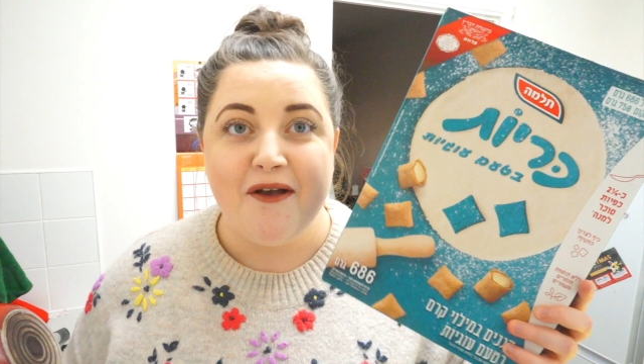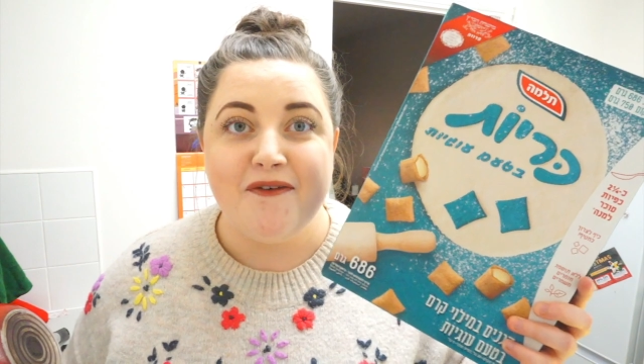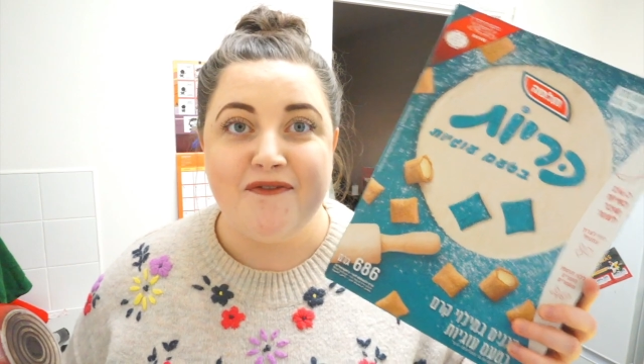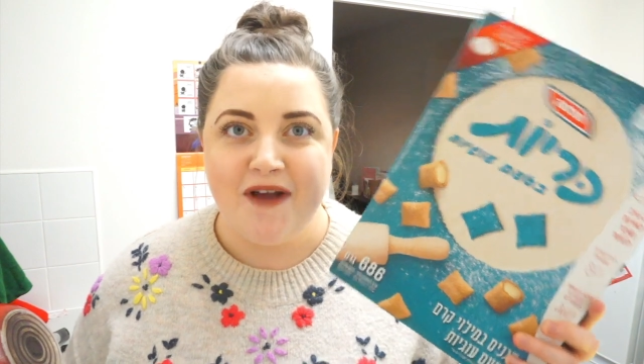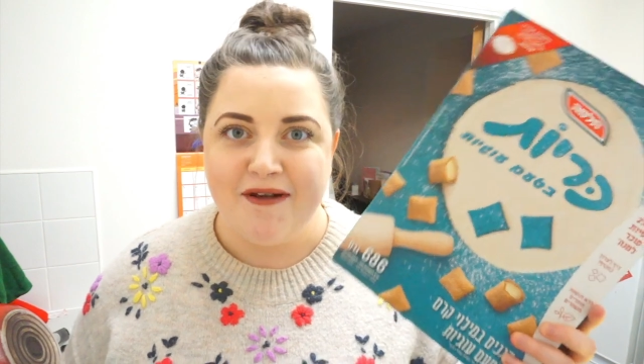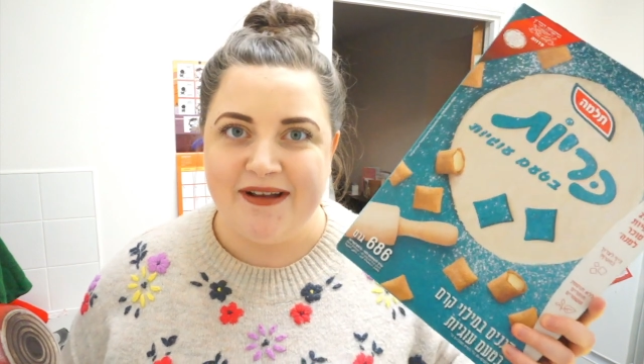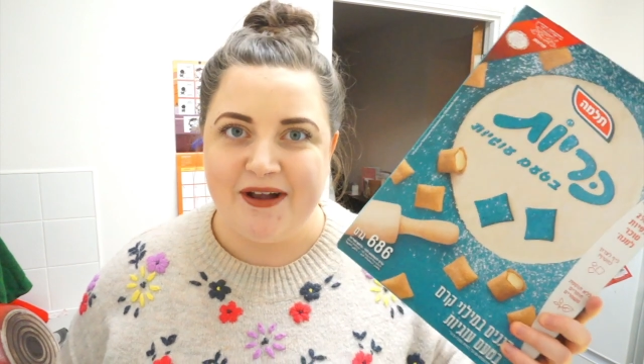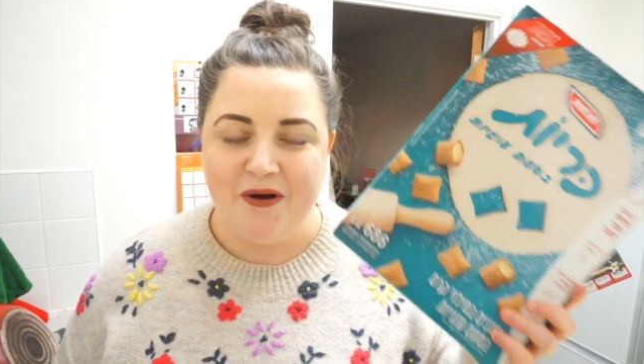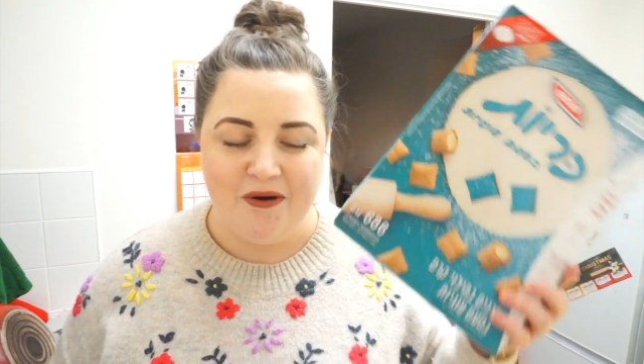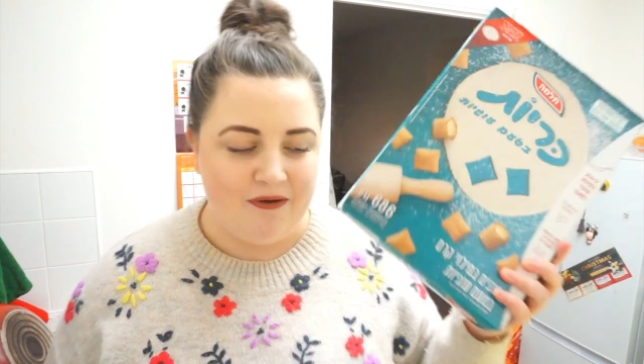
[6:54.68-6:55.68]
very
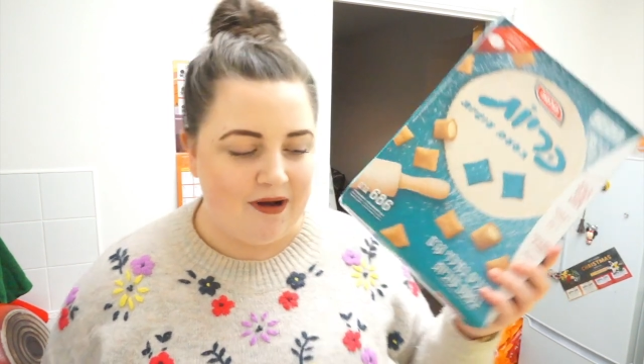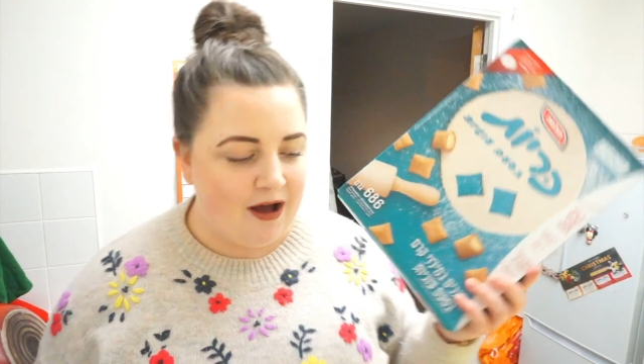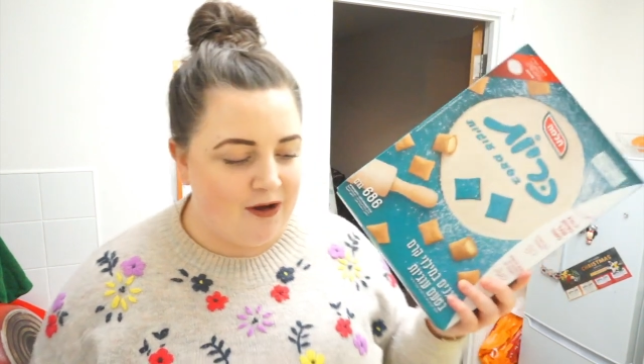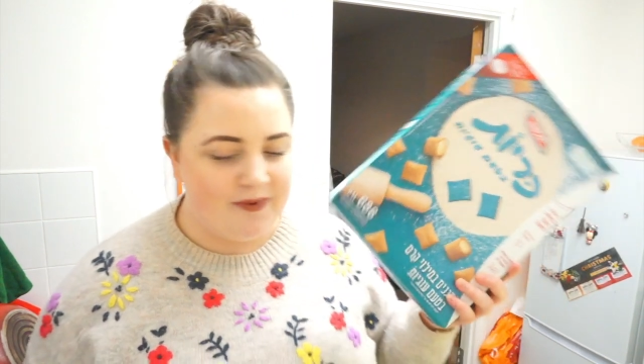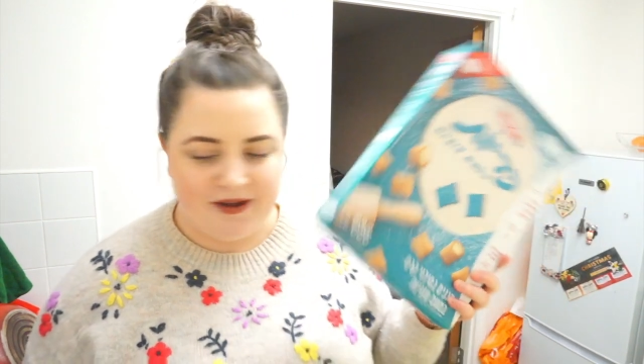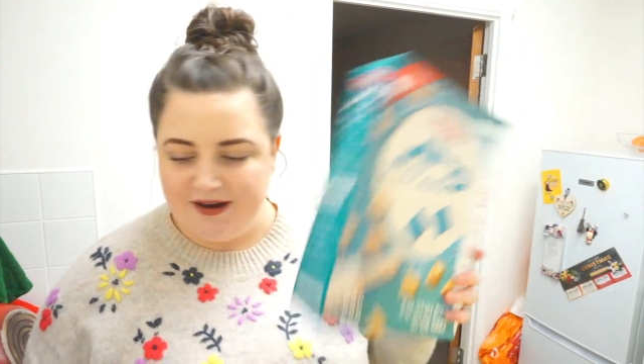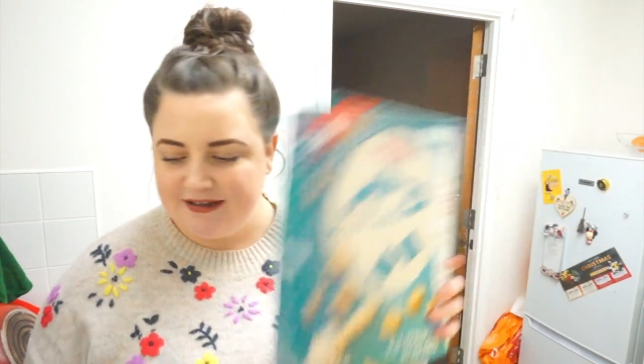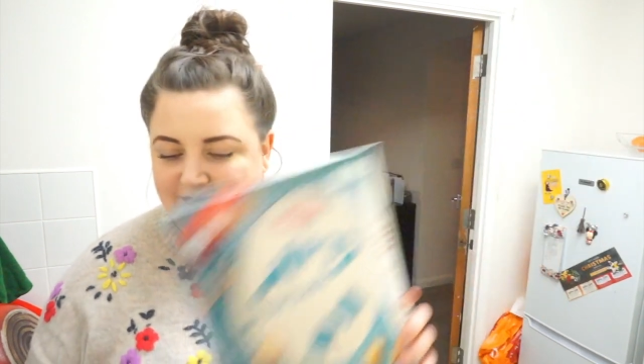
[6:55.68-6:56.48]
cool. Oh my goodness,